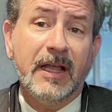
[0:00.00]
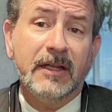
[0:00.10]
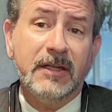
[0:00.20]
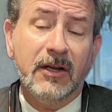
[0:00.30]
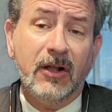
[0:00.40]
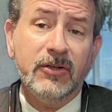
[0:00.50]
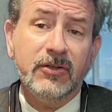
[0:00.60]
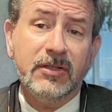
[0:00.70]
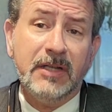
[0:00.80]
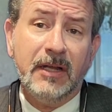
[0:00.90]
done all your
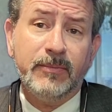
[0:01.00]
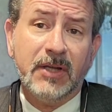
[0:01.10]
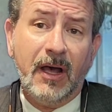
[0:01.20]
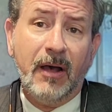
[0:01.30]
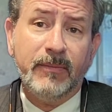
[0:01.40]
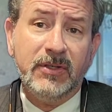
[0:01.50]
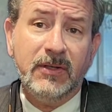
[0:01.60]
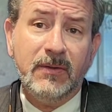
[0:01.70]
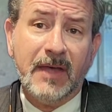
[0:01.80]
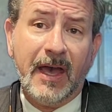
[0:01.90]
steps up
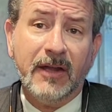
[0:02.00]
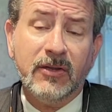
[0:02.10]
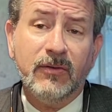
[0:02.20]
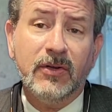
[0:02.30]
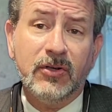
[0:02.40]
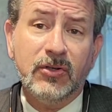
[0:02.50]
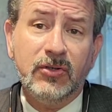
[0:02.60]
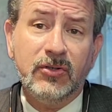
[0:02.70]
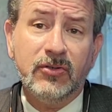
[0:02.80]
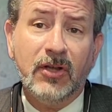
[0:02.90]
to that. You've
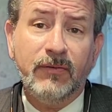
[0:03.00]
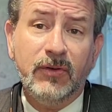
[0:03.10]
introduced yourself.